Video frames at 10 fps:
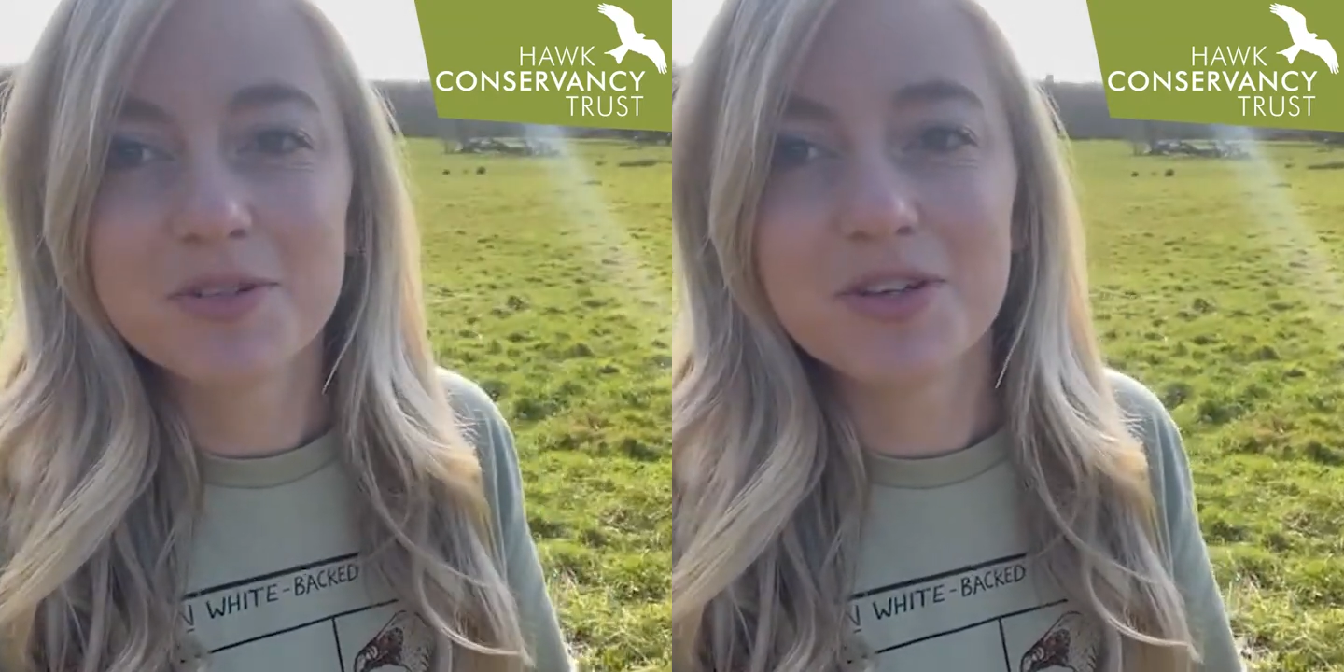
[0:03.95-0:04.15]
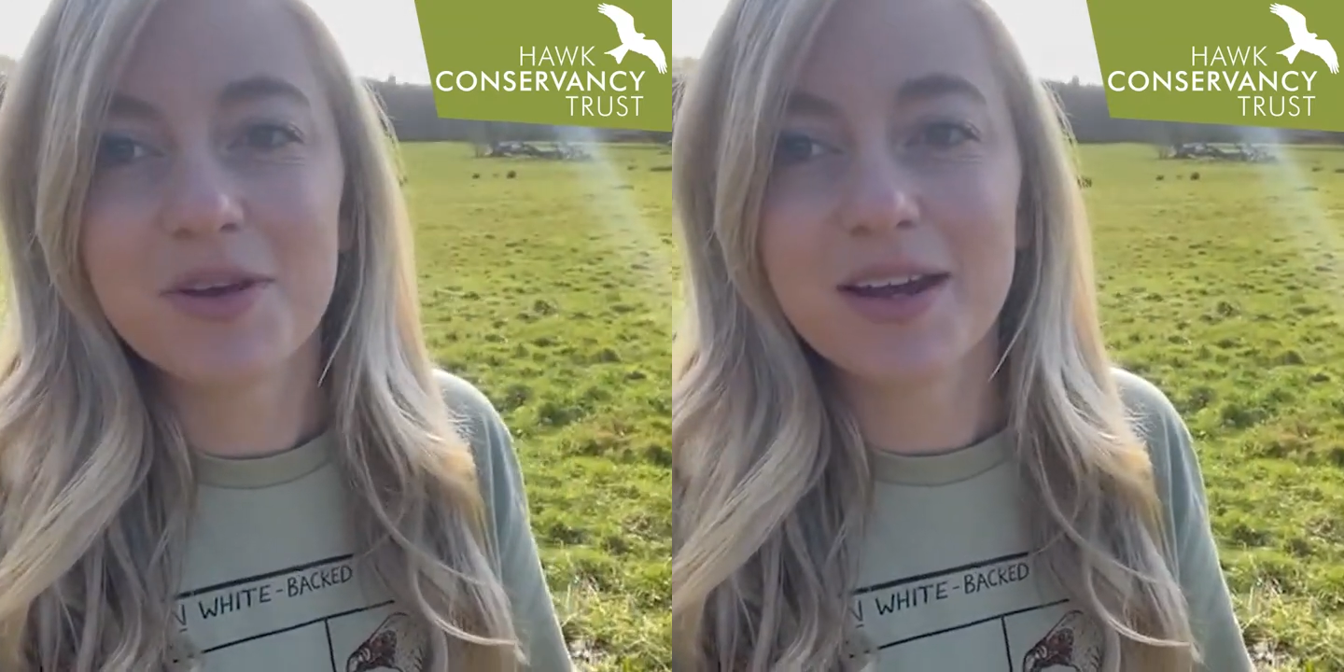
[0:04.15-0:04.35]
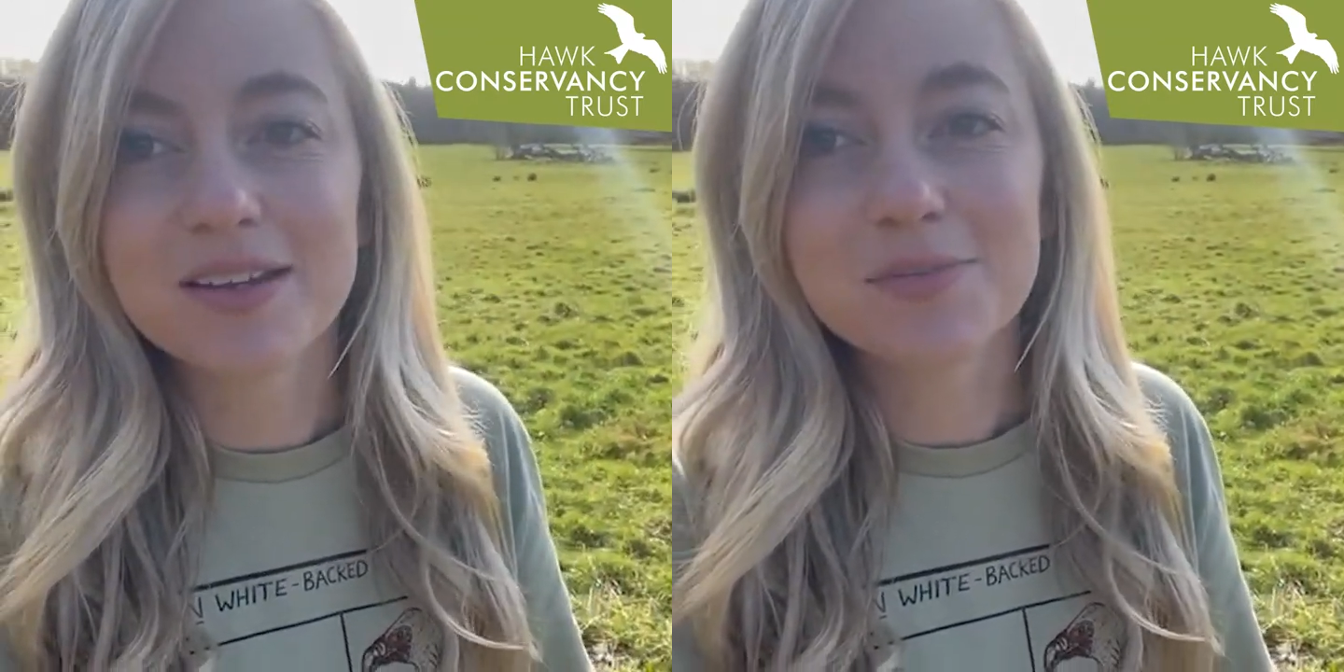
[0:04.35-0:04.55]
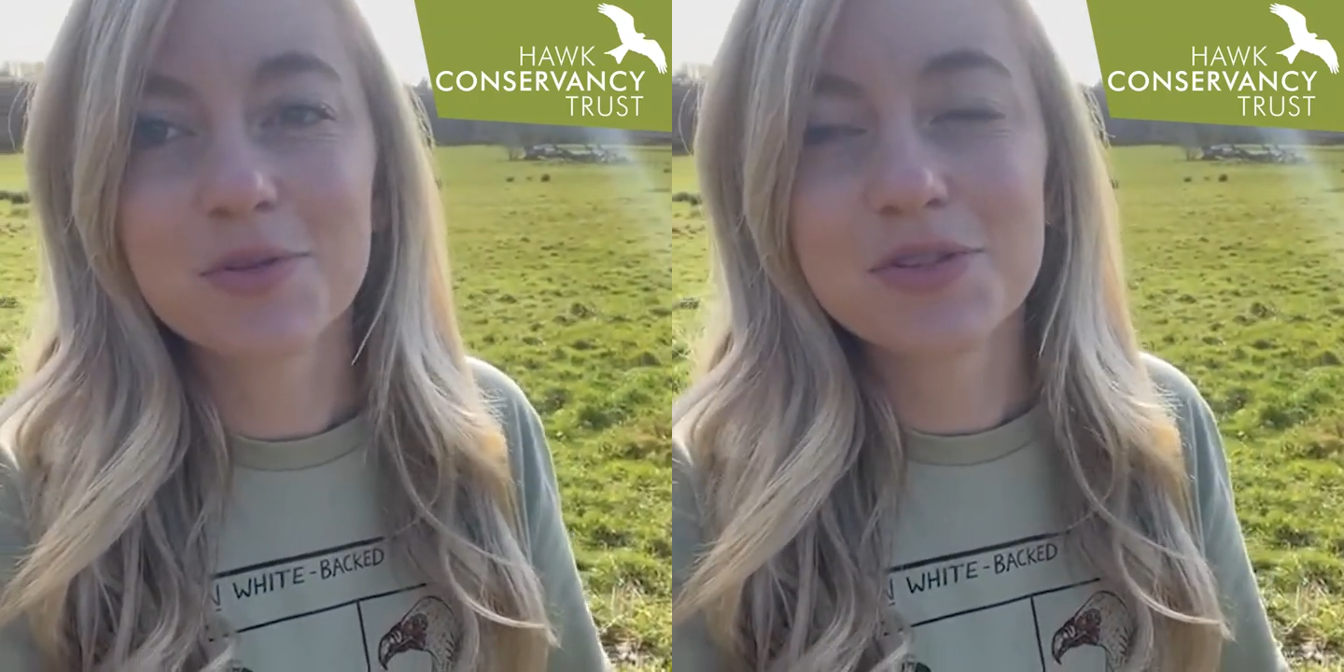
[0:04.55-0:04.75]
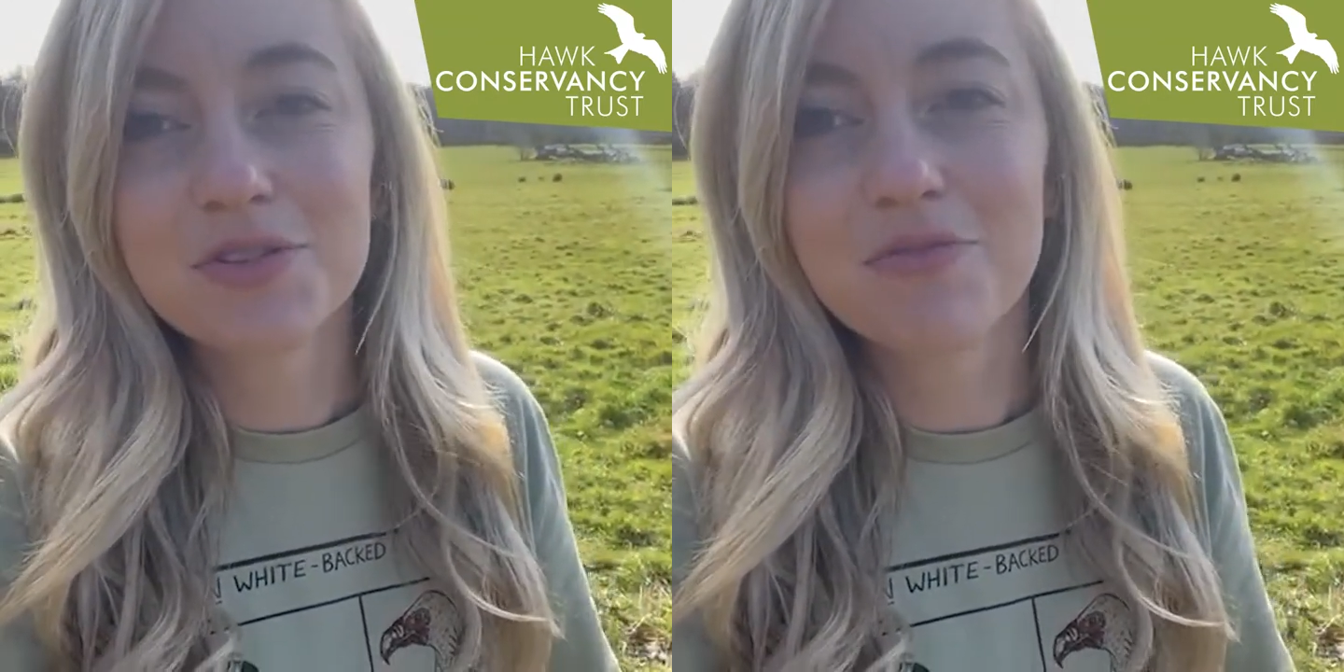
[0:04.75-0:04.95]
to be doing a
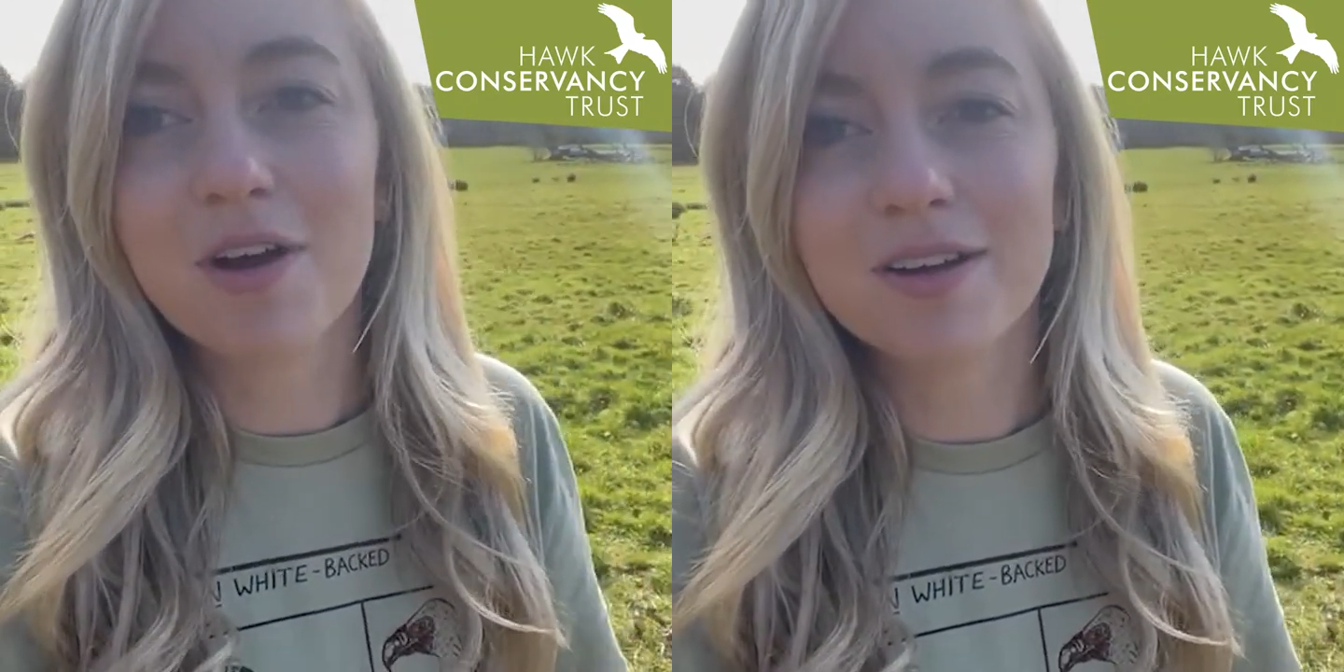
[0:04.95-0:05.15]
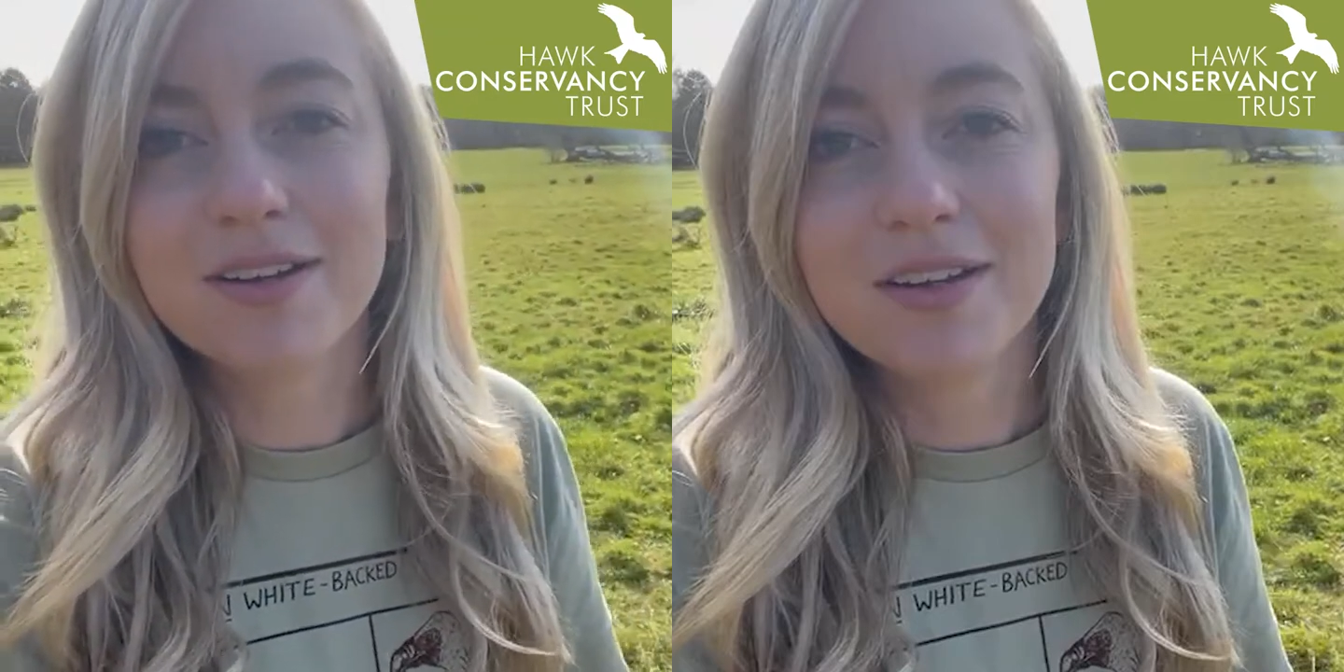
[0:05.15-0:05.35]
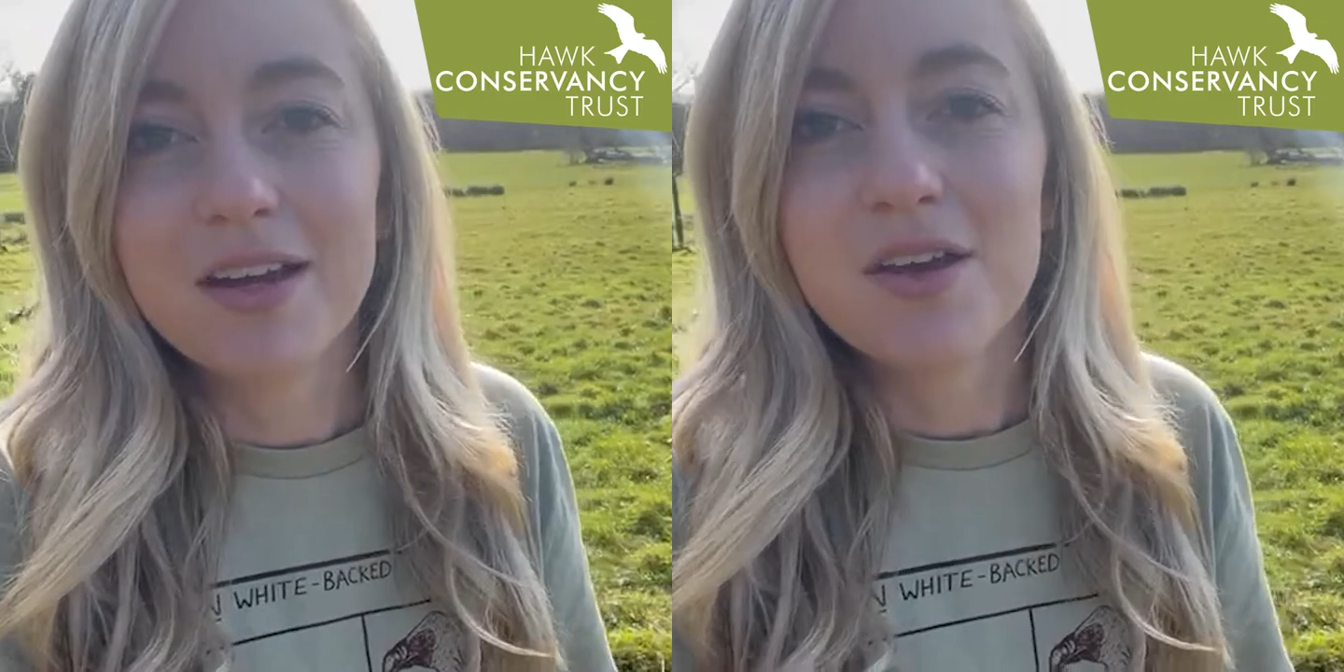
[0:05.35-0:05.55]
sponsored run